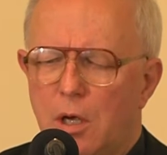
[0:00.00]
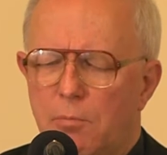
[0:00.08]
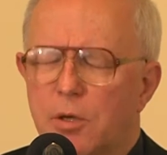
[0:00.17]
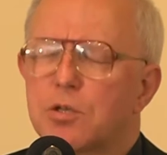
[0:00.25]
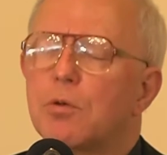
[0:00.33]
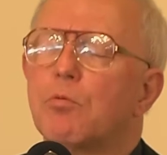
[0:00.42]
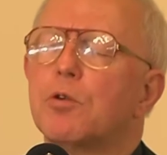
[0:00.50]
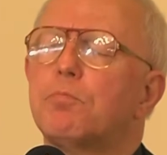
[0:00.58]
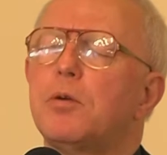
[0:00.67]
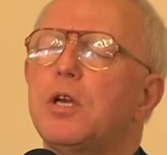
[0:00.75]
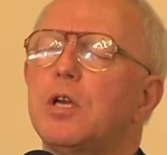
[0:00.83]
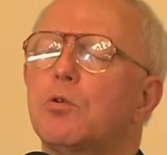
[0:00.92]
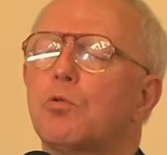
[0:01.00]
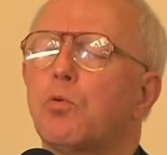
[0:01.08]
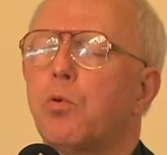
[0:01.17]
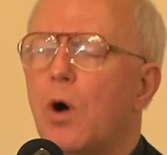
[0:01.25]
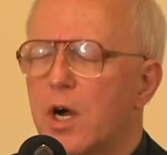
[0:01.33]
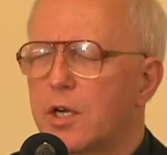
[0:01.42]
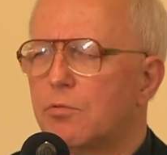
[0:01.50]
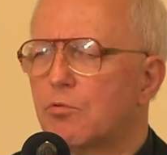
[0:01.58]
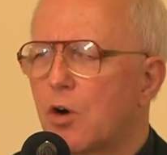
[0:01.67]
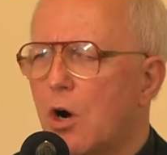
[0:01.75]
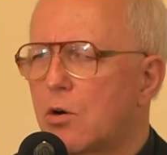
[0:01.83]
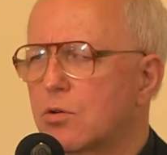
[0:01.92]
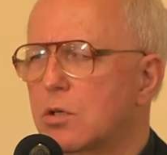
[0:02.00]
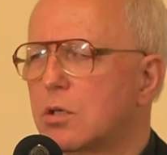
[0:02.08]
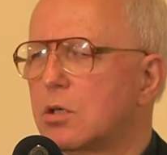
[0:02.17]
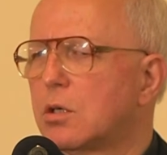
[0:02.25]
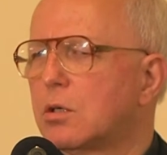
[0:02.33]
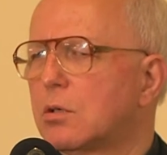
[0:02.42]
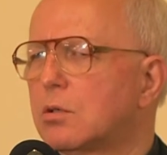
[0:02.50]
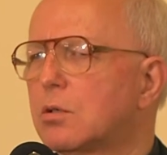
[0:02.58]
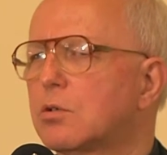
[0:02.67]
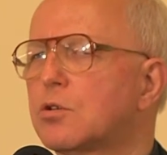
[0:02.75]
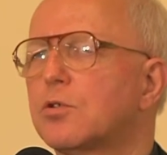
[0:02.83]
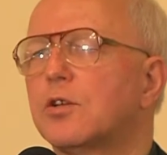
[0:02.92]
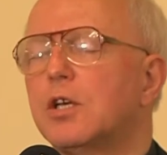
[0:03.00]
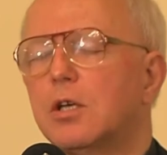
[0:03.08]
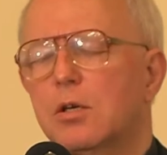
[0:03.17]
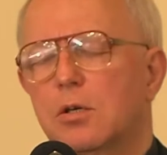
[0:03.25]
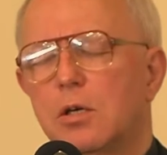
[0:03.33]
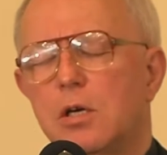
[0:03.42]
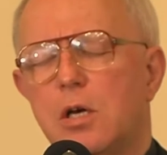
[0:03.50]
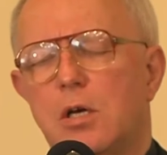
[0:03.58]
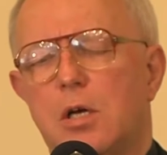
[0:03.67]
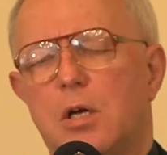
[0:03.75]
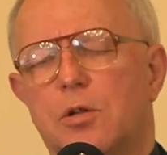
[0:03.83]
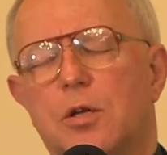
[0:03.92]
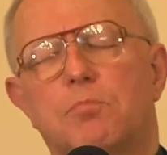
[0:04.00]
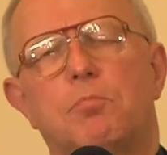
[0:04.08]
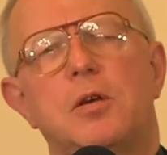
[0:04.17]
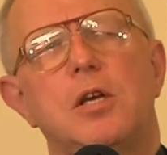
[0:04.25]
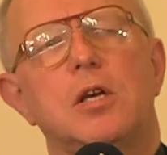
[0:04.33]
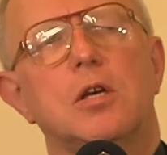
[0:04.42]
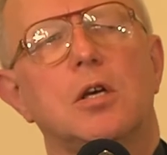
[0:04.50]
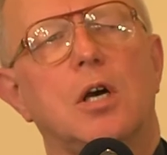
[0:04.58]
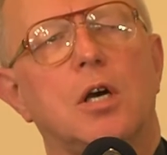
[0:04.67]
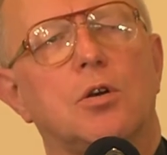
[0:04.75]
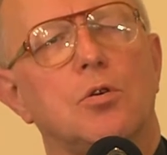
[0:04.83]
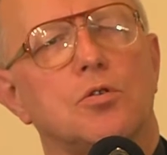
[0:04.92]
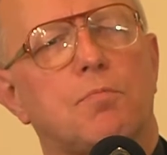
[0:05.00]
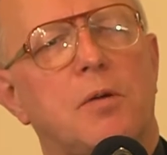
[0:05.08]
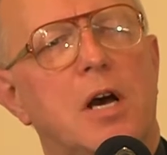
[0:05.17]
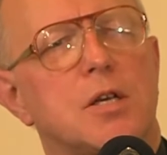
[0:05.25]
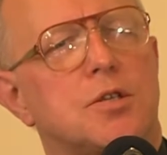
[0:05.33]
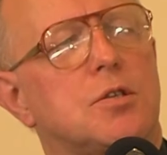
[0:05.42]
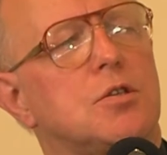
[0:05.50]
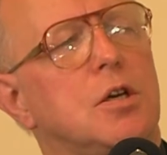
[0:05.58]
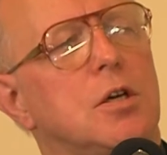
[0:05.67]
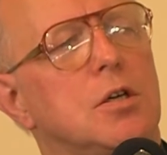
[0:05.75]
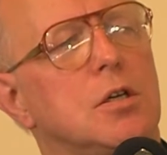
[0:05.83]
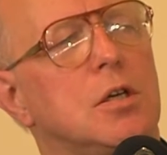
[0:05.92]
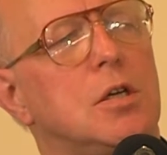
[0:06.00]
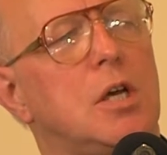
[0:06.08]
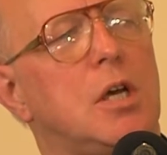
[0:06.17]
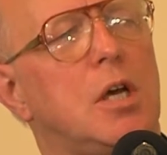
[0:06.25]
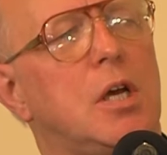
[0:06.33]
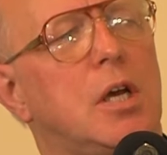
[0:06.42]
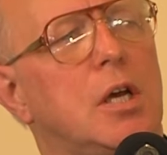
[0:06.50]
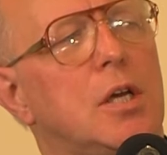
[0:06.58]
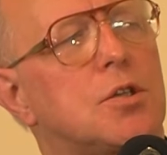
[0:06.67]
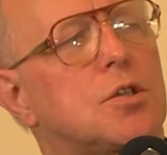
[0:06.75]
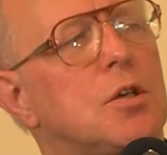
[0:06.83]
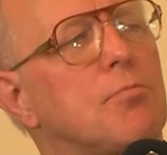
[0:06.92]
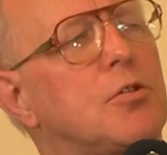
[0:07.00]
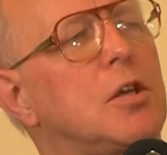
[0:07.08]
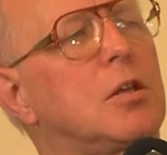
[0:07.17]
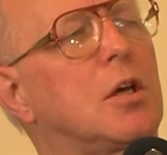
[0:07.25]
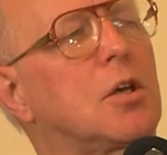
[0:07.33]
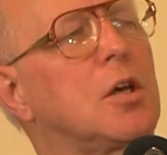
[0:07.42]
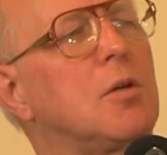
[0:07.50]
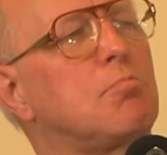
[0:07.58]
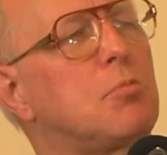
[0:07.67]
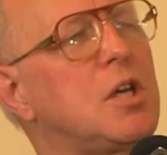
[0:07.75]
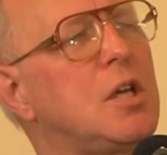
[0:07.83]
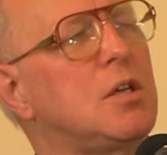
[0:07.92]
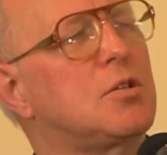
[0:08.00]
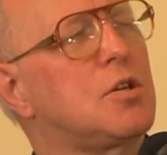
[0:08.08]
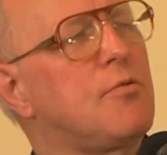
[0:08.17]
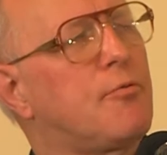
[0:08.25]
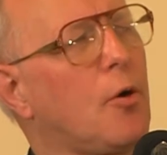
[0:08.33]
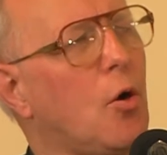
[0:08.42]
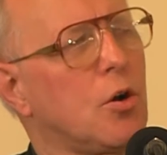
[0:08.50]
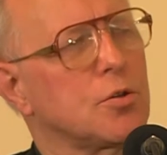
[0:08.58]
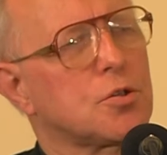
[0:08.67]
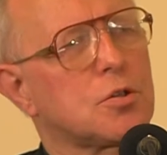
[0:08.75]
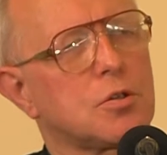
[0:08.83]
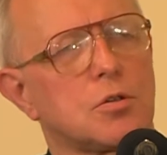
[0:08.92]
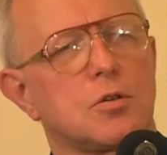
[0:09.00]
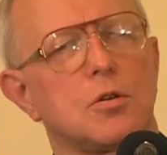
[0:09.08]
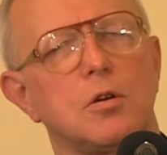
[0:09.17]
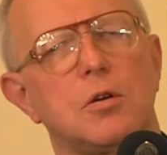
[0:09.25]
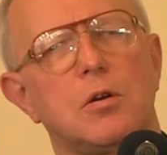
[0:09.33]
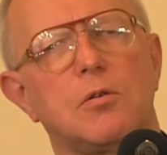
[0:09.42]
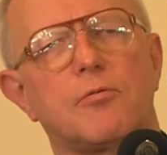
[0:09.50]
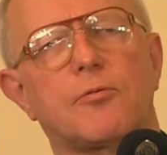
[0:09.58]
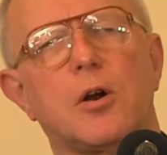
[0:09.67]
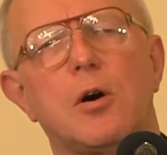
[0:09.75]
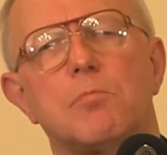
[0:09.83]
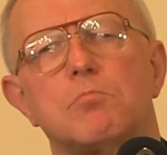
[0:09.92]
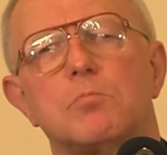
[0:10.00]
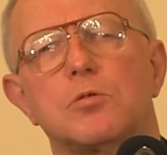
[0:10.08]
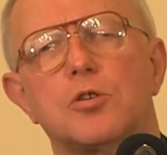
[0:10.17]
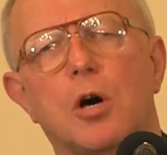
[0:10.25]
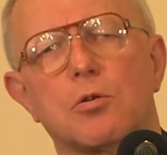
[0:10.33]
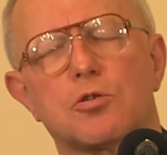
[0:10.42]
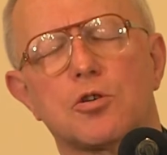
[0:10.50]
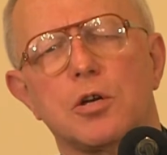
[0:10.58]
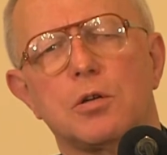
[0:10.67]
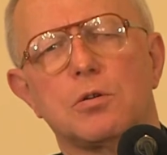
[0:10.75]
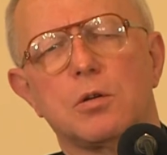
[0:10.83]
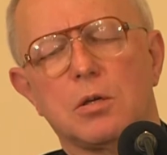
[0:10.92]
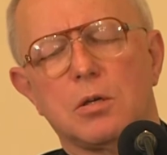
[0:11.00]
But it would be quite wrong to think that being a good pastor is something that can be divorced from doctrine.